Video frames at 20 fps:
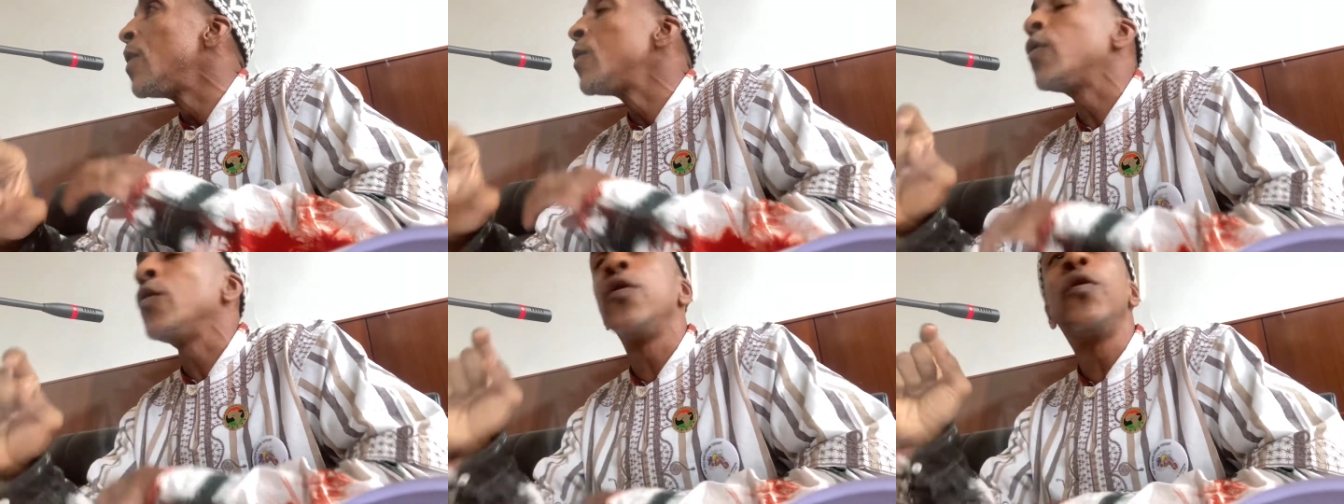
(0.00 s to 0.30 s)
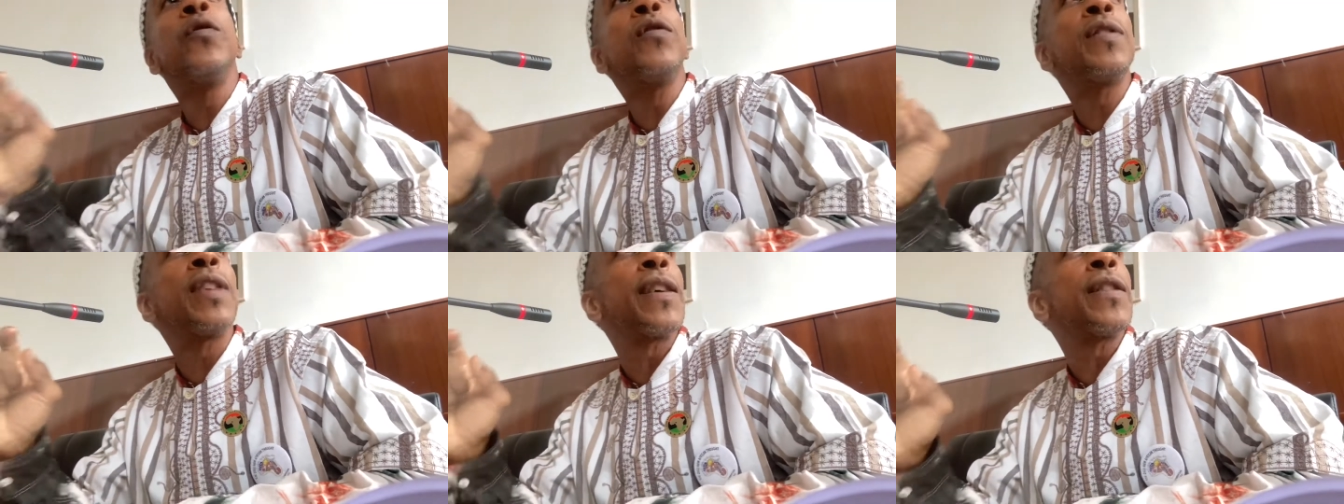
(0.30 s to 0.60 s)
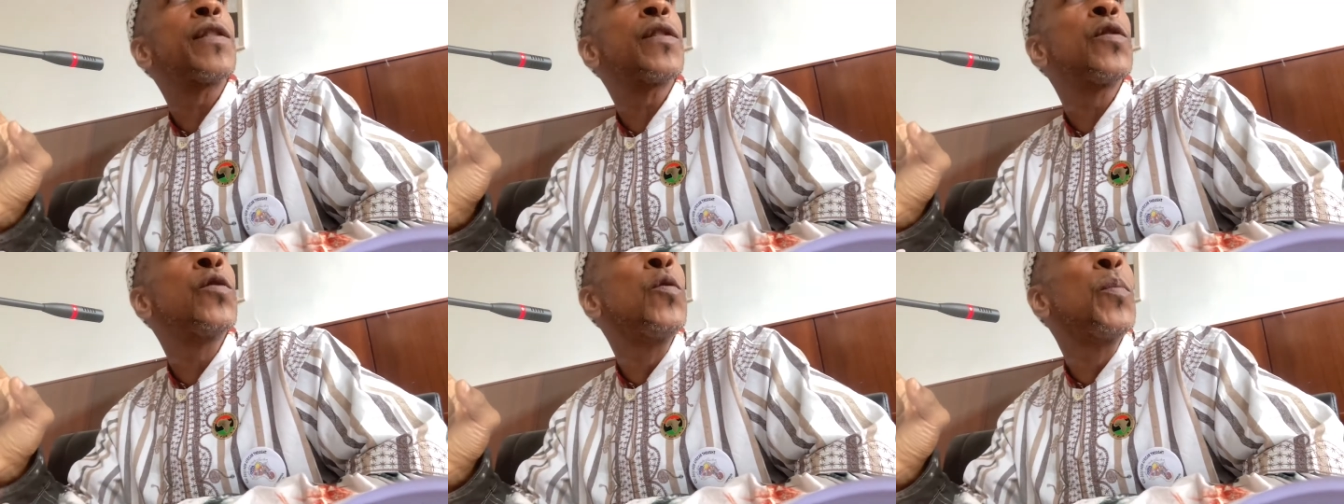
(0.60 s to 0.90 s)
to use
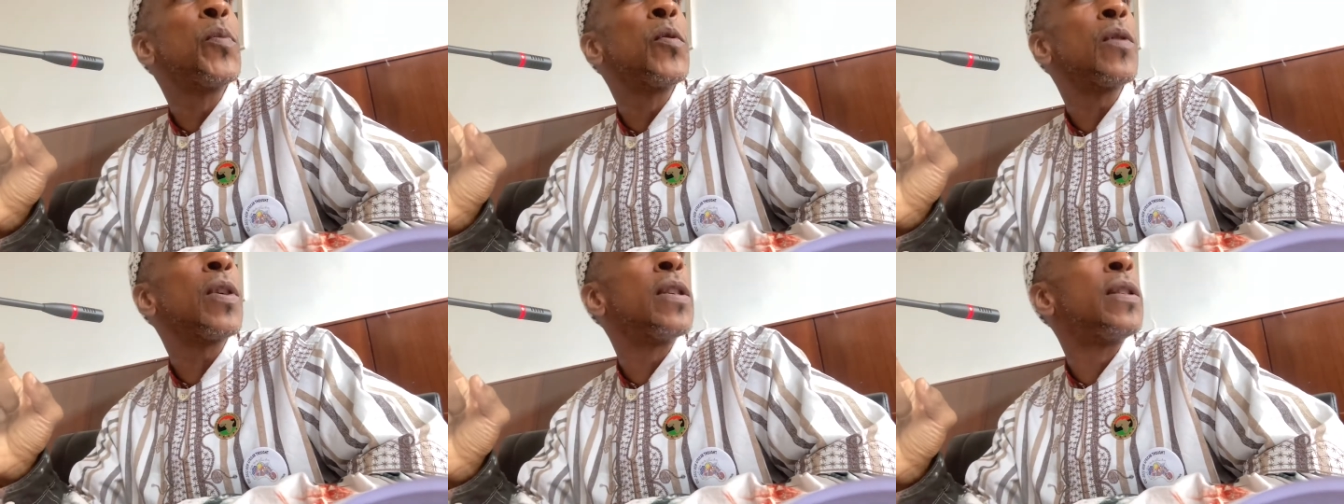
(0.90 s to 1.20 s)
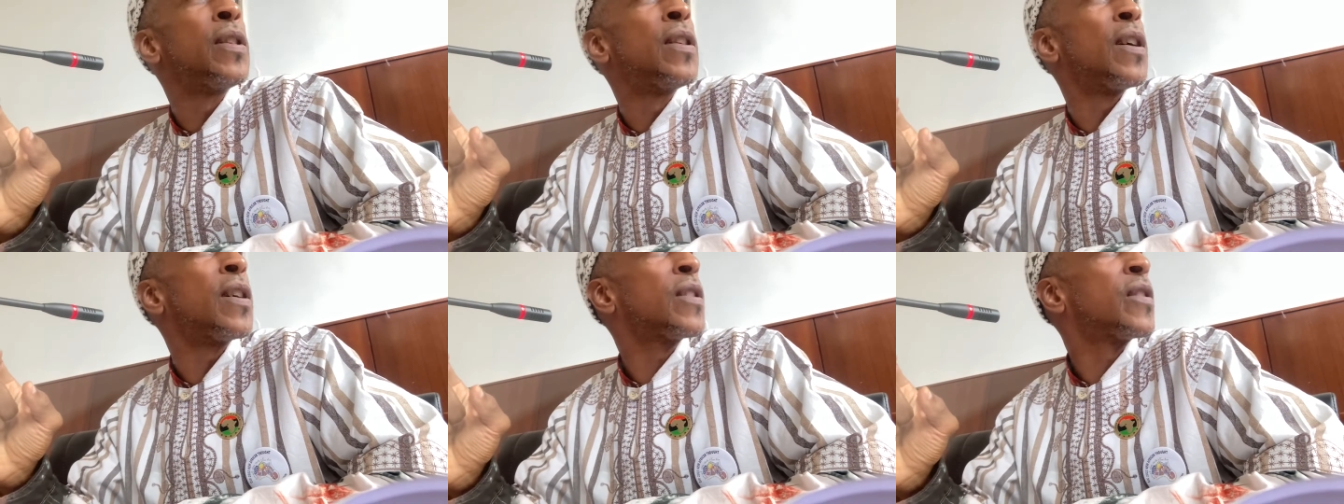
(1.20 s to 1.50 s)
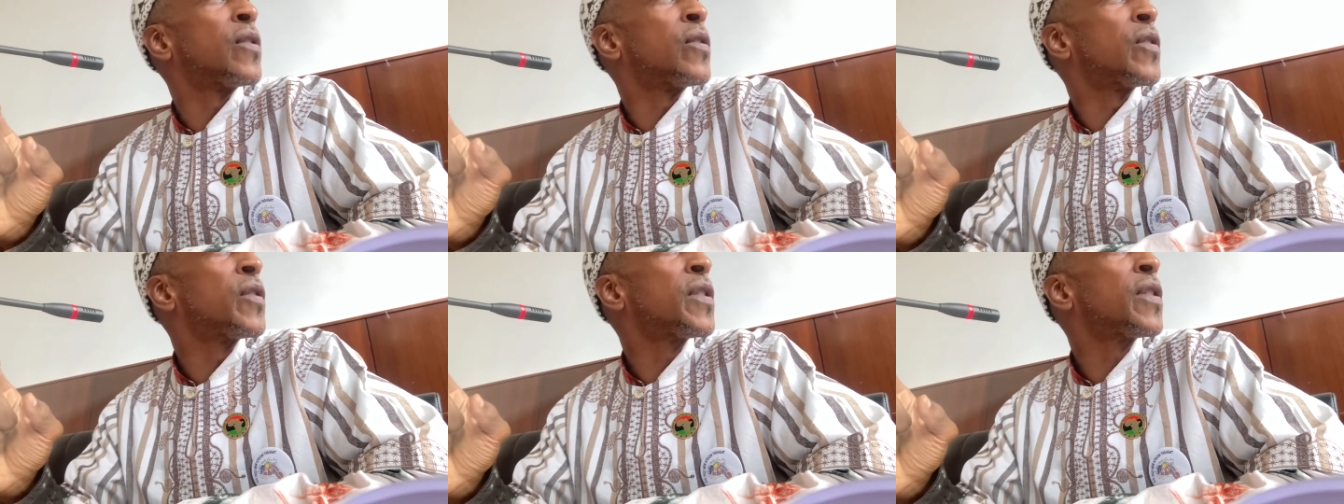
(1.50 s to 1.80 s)
as
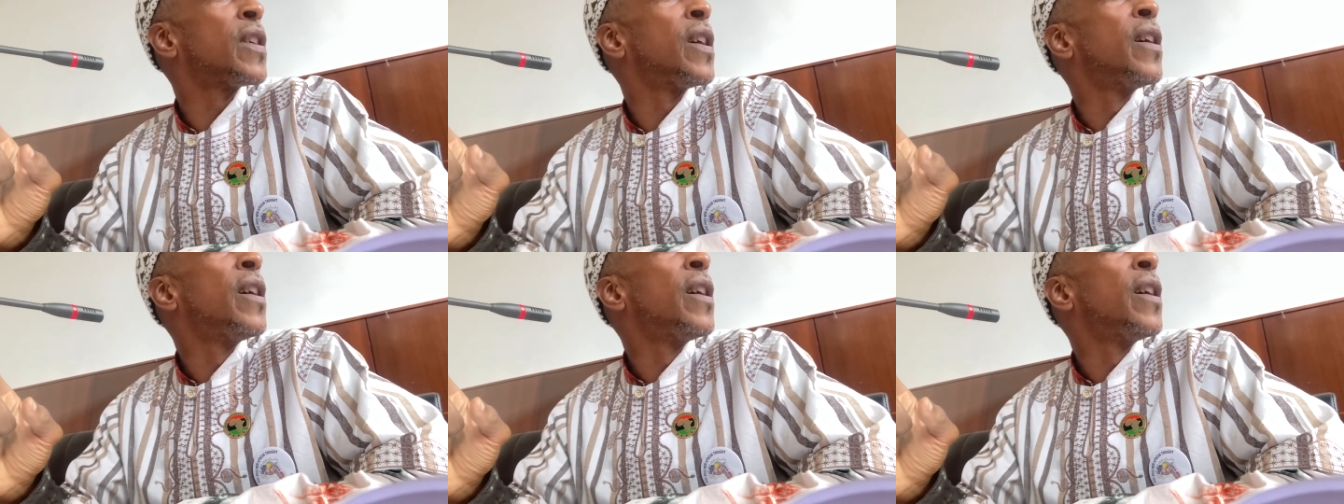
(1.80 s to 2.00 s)
superconductors,